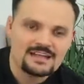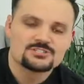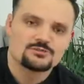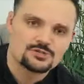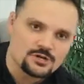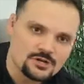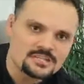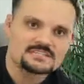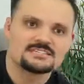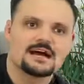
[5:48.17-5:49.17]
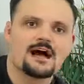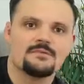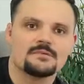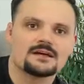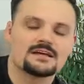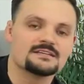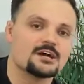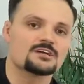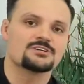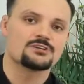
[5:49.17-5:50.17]
And so during this time,
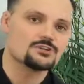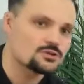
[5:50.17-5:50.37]
conduct